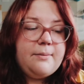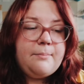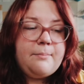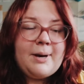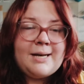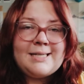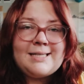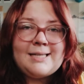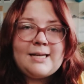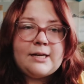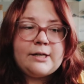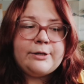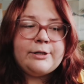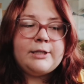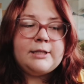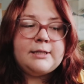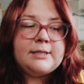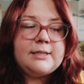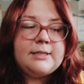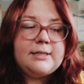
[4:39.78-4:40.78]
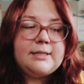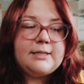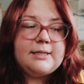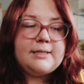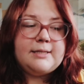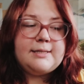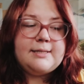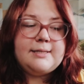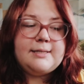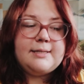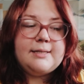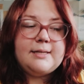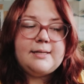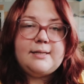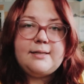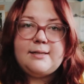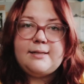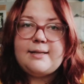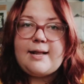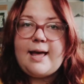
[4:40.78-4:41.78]
massacred this
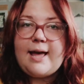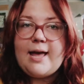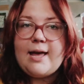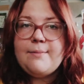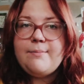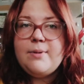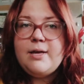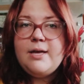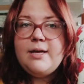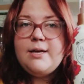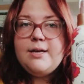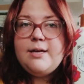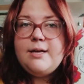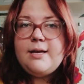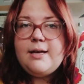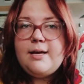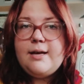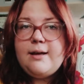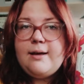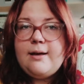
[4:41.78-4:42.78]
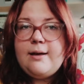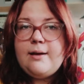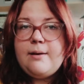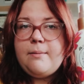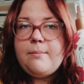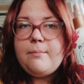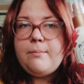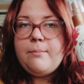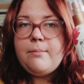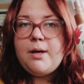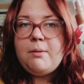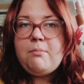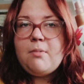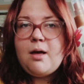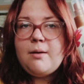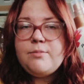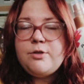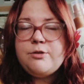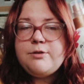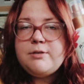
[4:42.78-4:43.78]
name. My
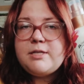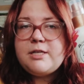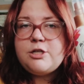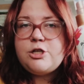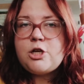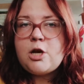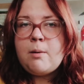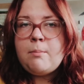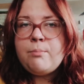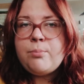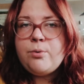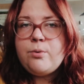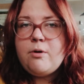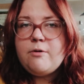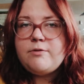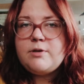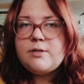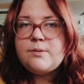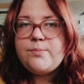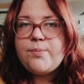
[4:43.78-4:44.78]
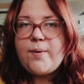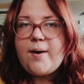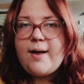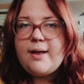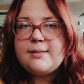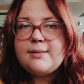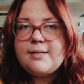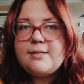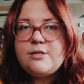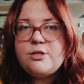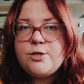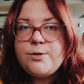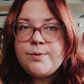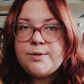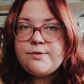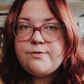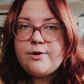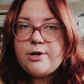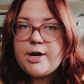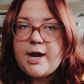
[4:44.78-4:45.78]
mom used a shampoo of this brand and she
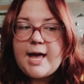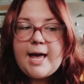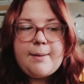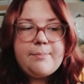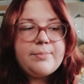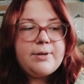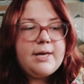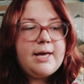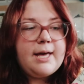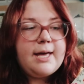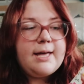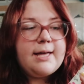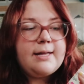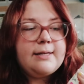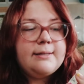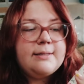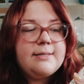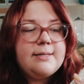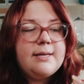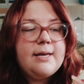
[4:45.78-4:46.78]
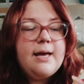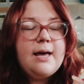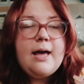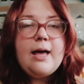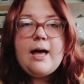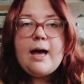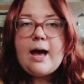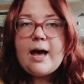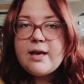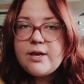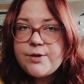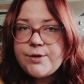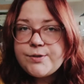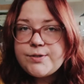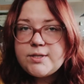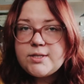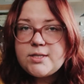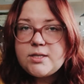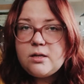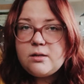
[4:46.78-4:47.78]
was very happy, and I
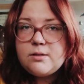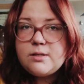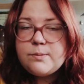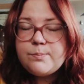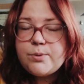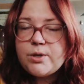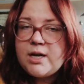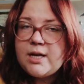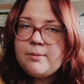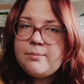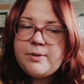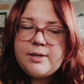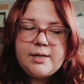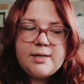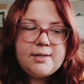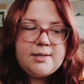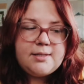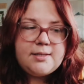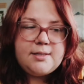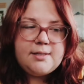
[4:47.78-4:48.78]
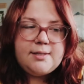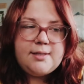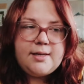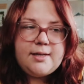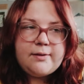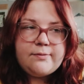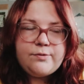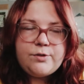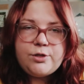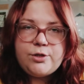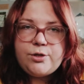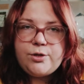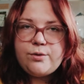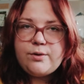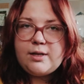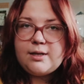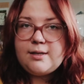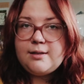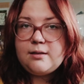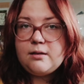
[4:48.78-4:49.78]
use a salt spray because it gives you
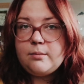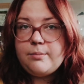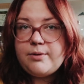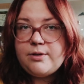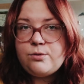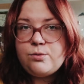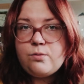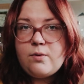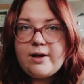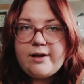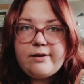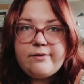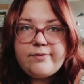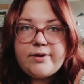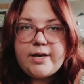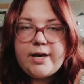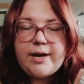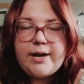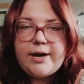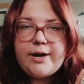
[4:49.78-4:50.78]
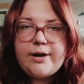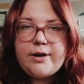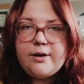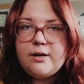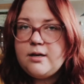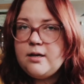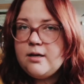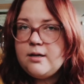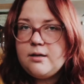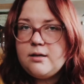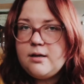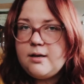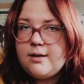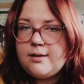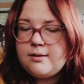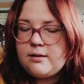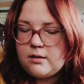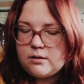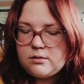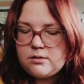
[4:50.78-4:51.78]
a little bit wavy hair,
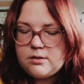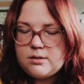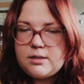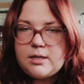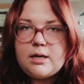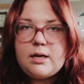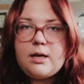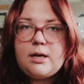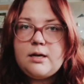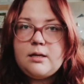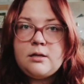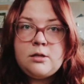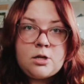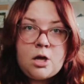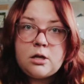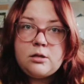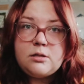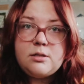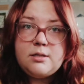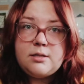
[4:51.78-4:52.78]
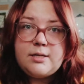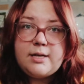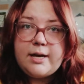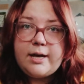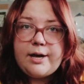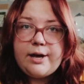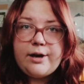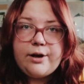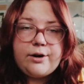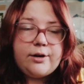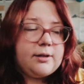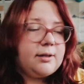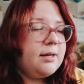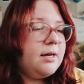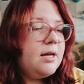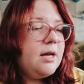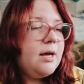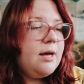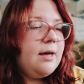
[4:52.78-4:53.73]
Not today, not today, girl.